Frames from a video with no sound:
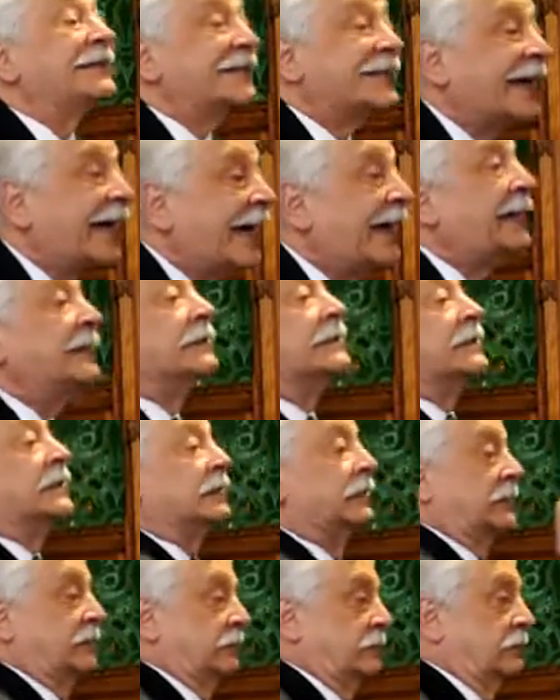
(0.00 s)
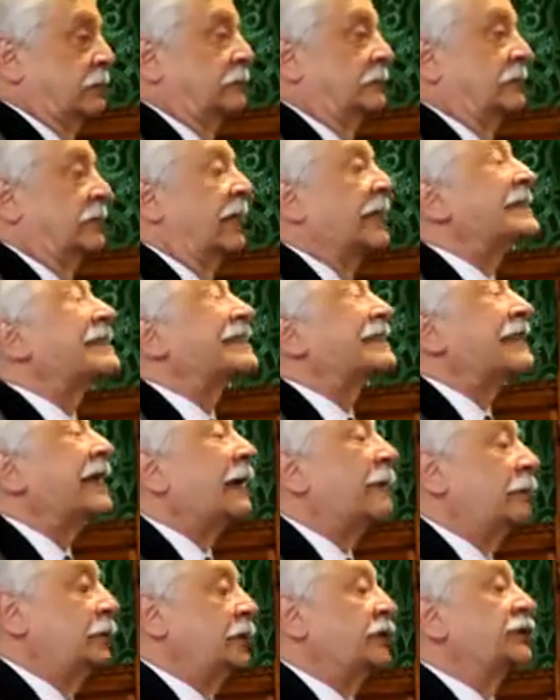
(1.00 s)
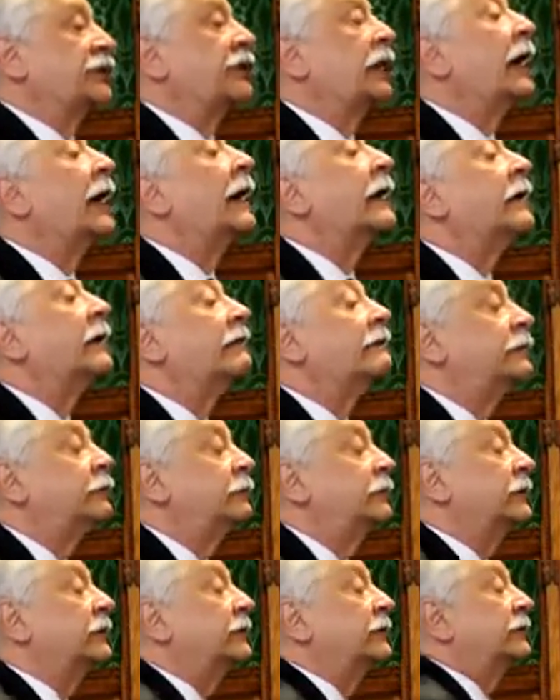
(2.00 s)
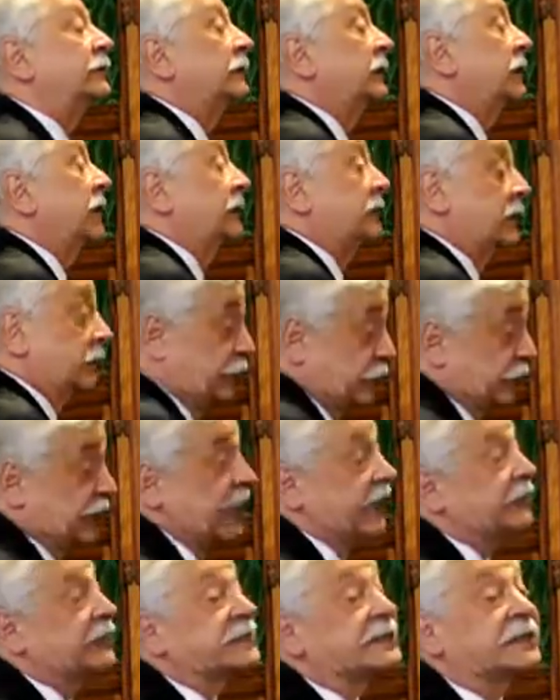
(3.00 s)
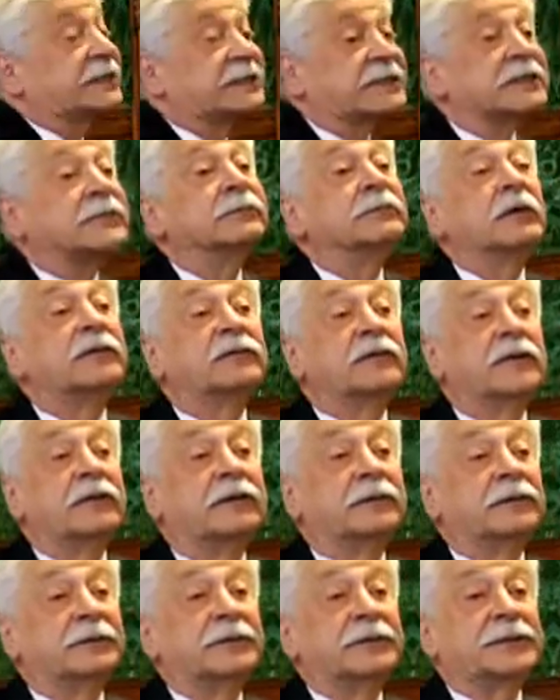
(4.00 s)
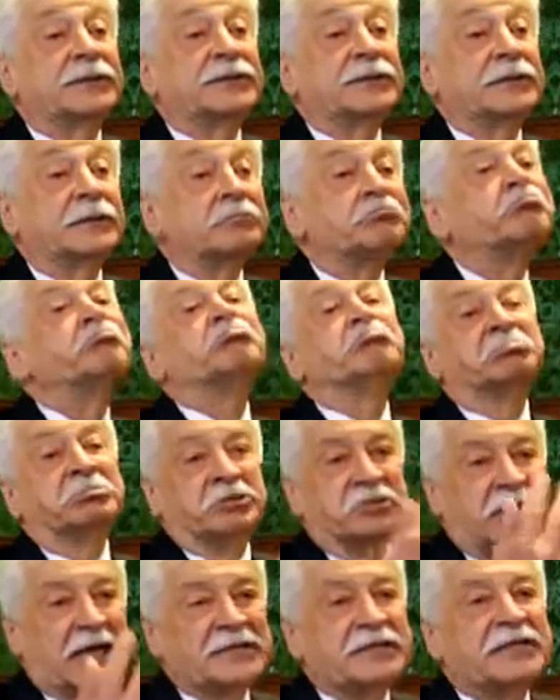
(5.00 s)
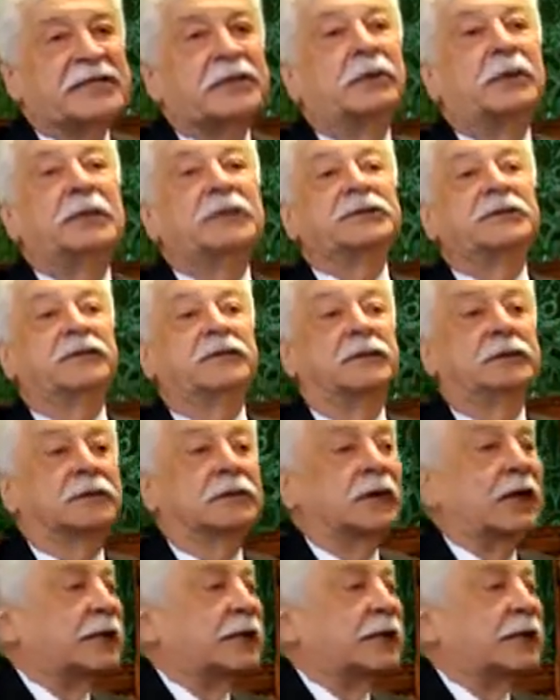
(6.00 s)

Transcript: can establish a government, a democratic system of government, writes a wonderful